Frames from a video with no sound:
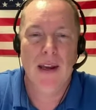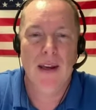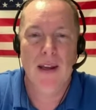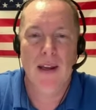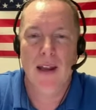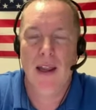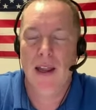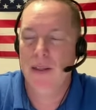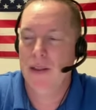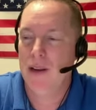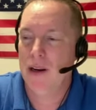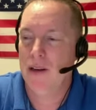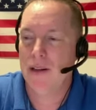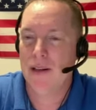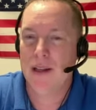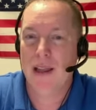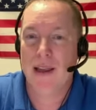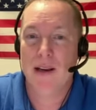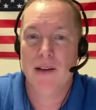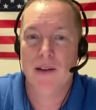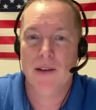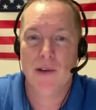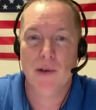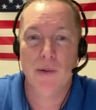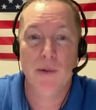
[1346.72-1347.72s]
and there's like
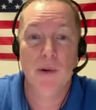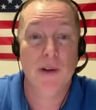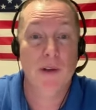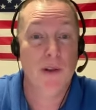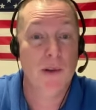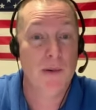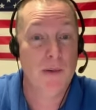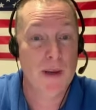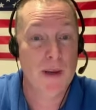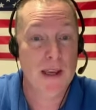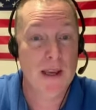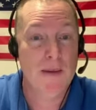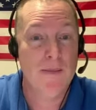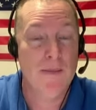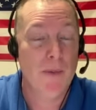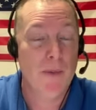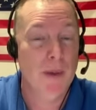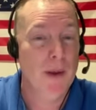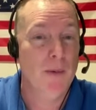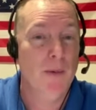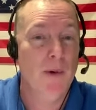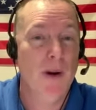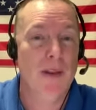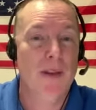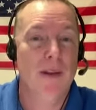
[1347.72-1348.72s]
two or three
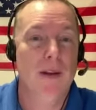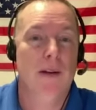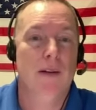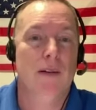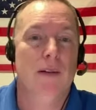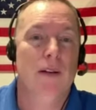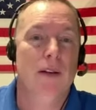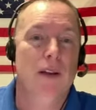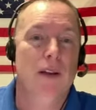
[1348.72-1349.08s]
where the